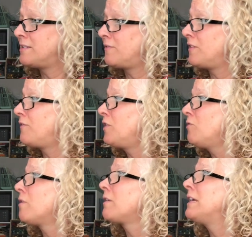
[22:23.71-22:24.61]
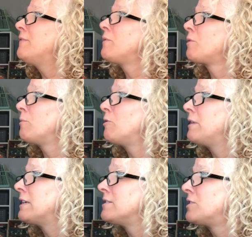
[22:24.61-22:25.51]
If, if you are even
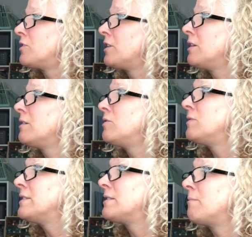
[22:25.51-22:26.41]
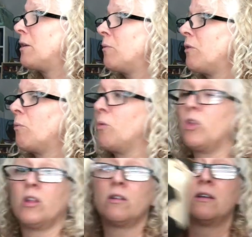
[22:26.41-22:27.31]
remotely considering doing something with
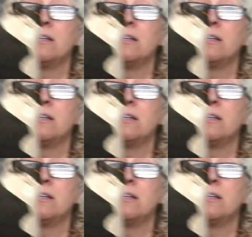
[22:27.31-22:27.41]
wool,